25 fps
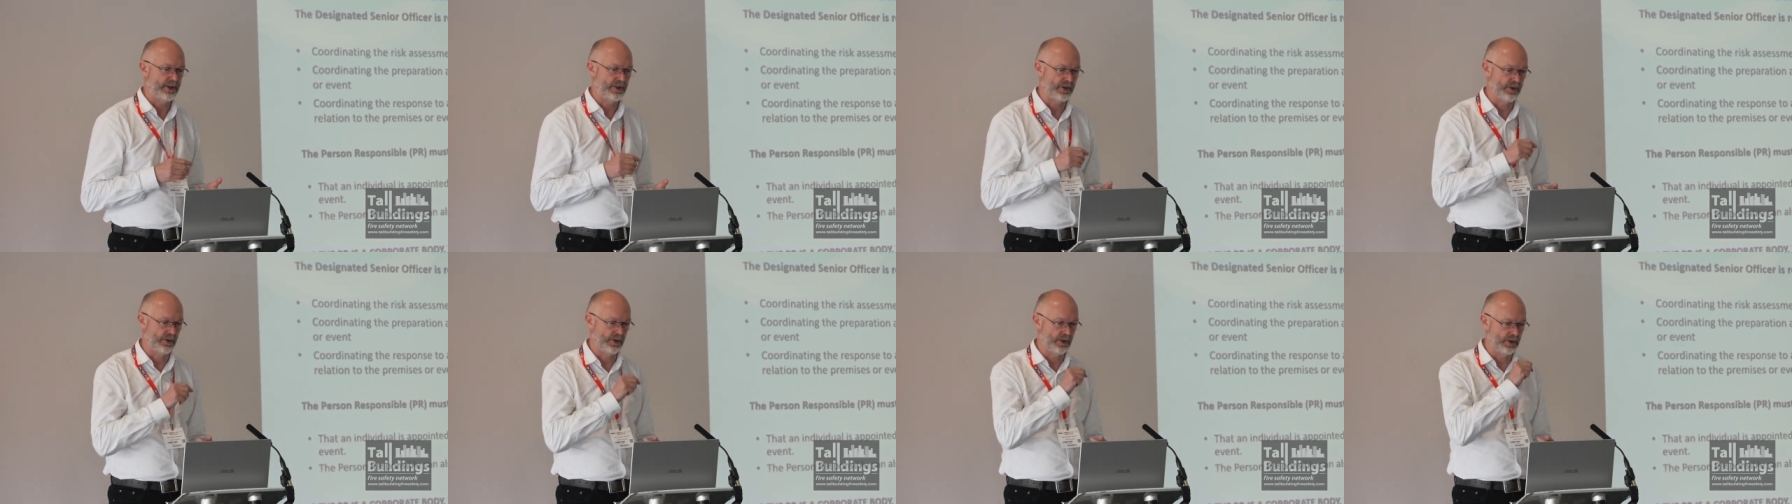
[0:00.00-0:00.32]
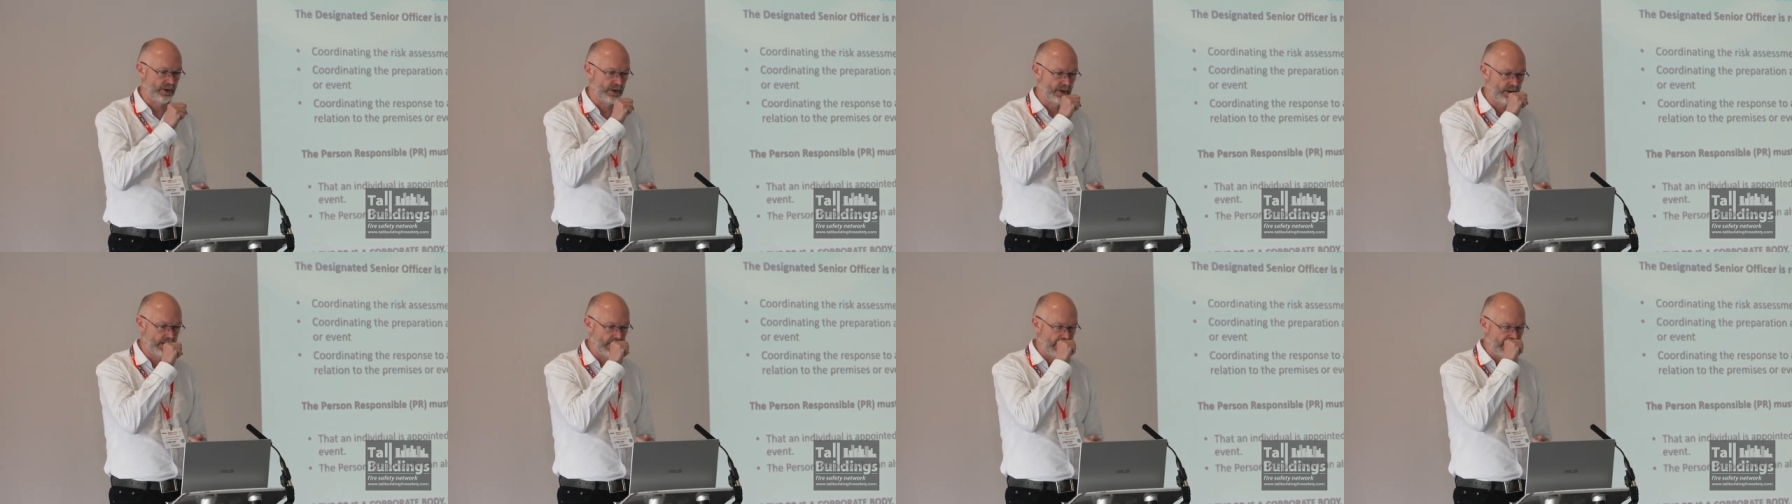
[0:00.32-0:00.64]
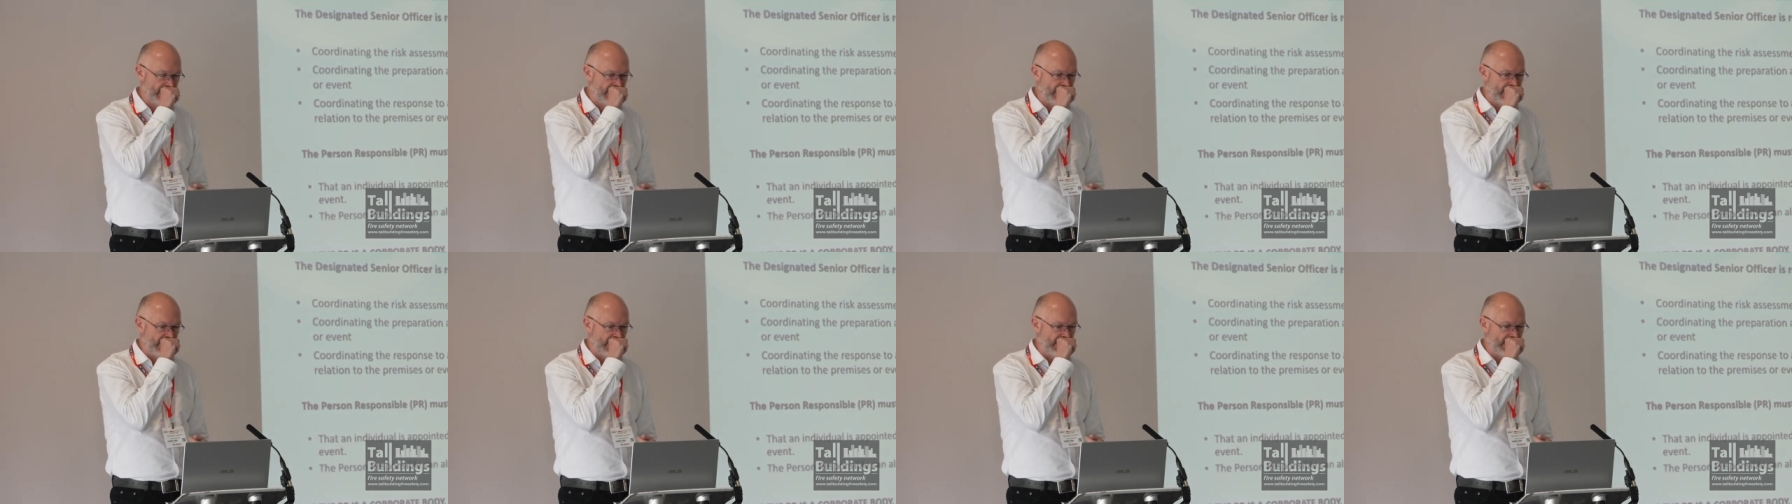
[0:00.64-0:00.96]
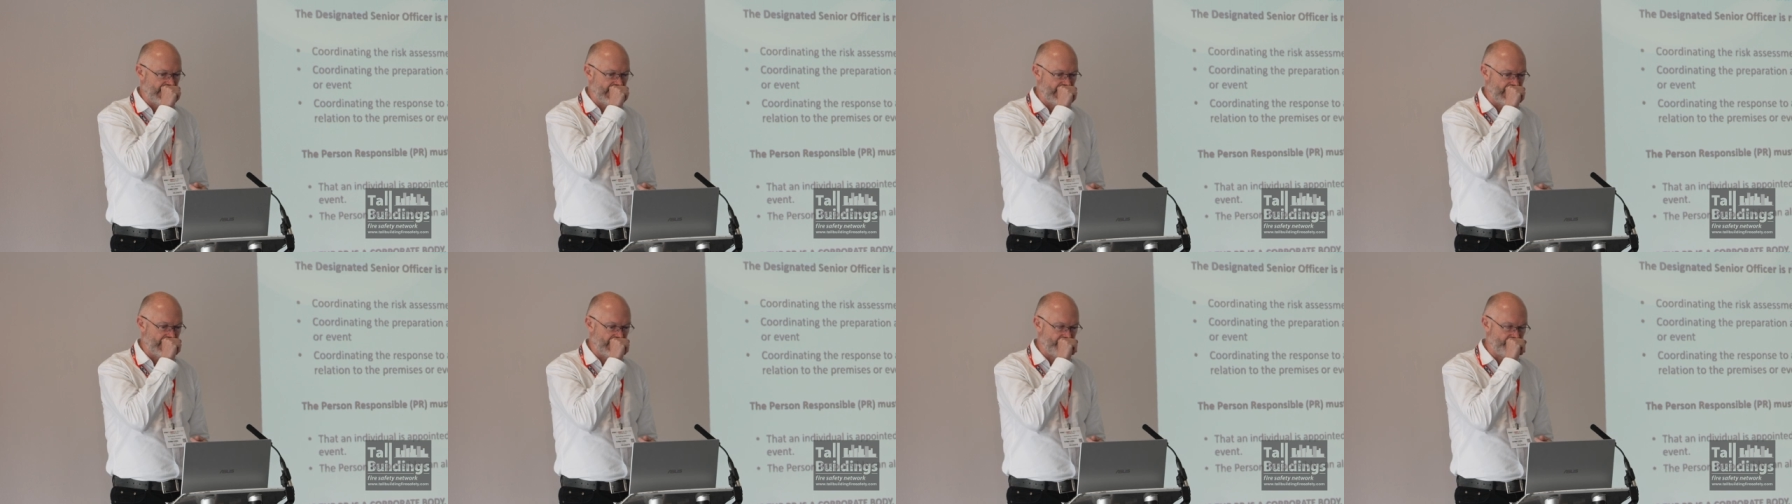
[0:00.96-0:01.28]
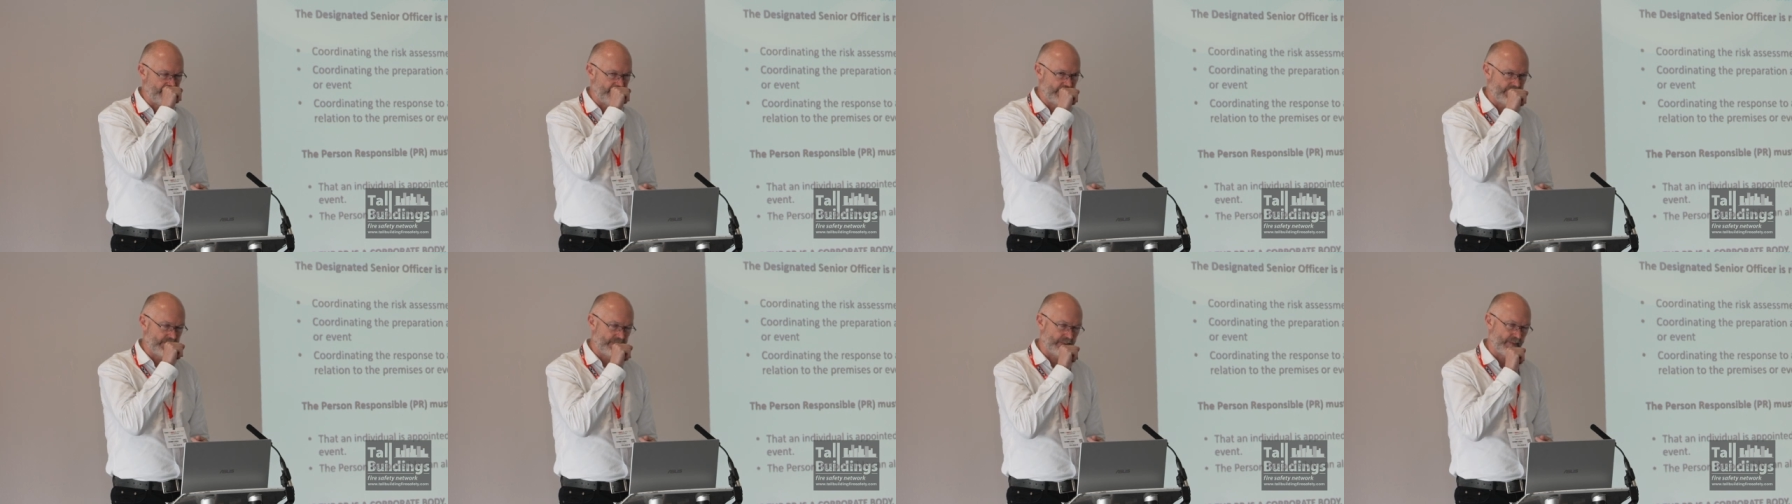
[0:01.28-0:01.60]
sure
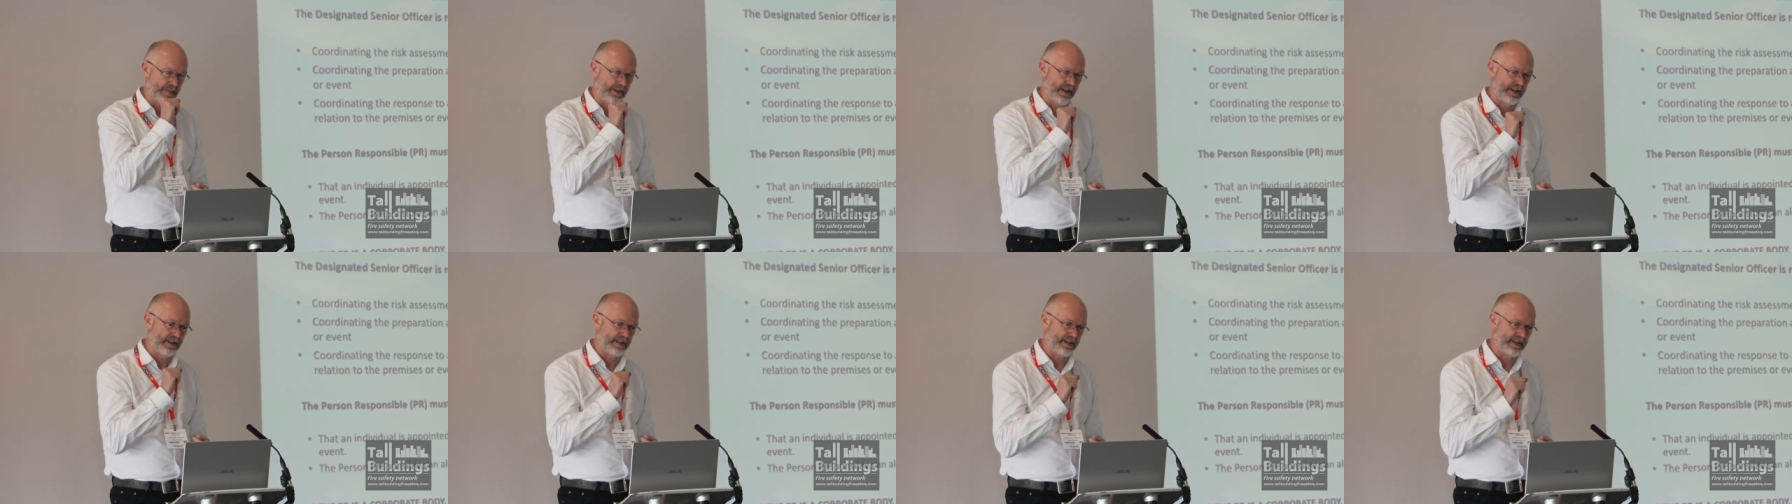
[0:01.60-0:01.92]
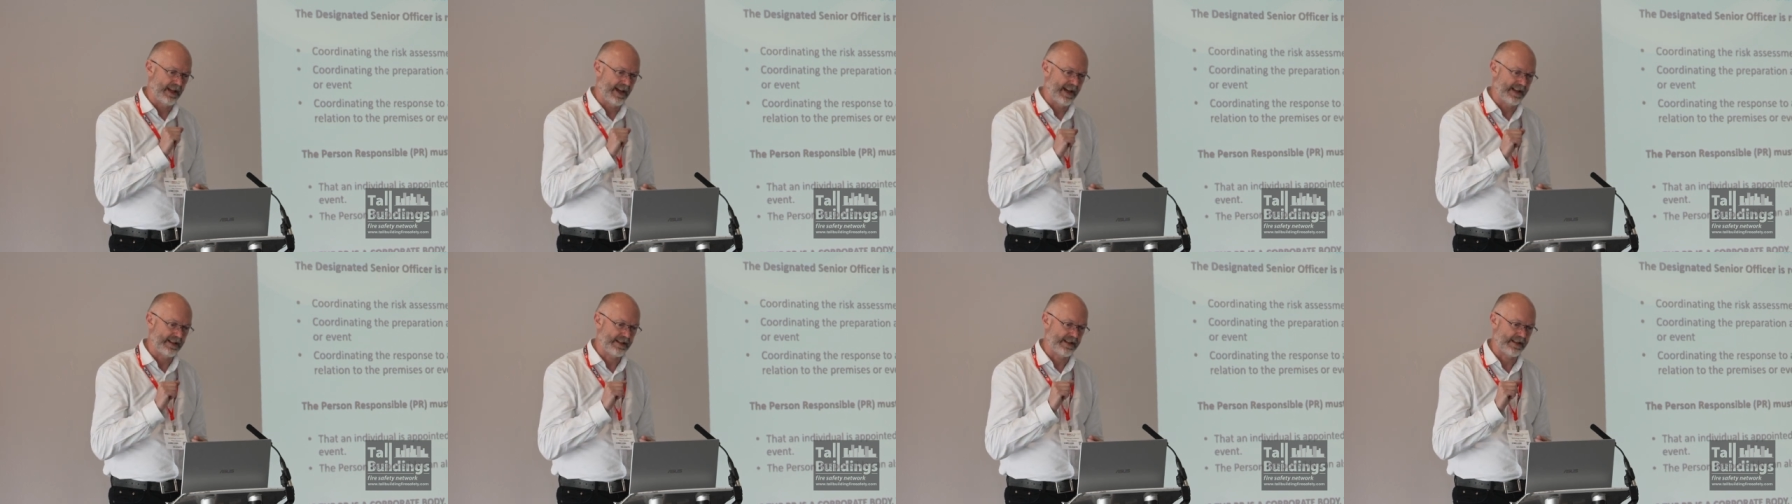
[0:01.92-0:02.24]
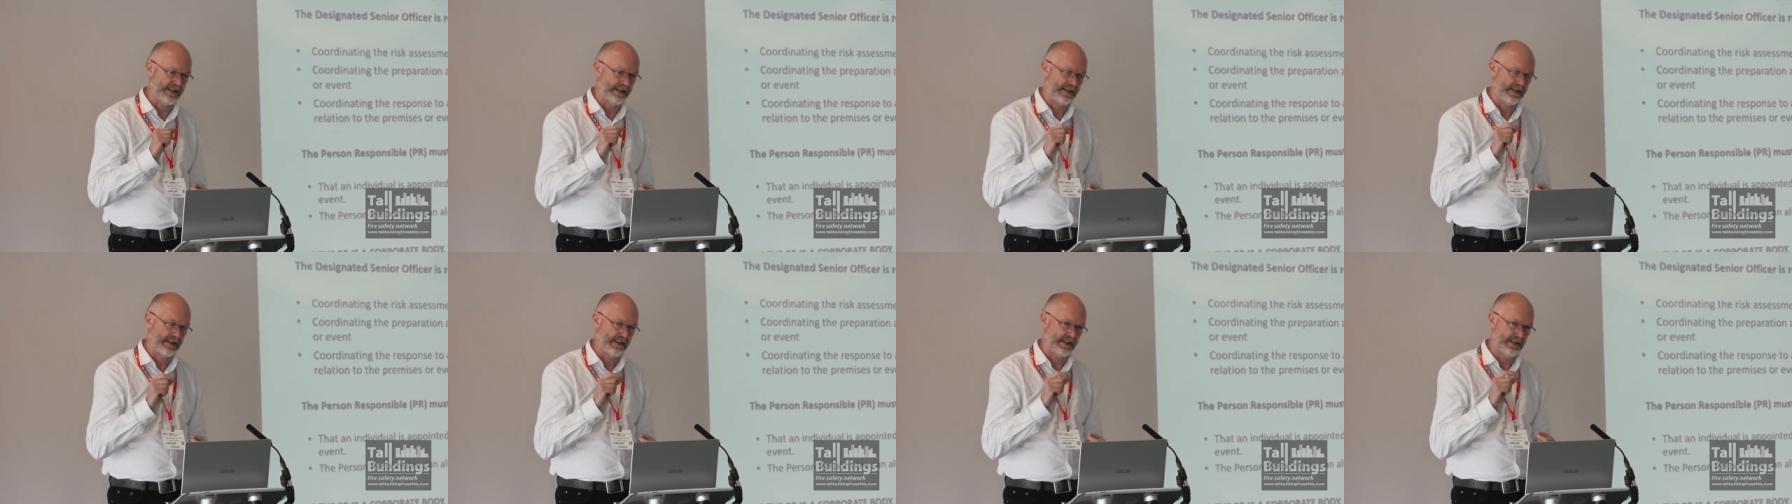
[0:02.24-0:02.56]
um, that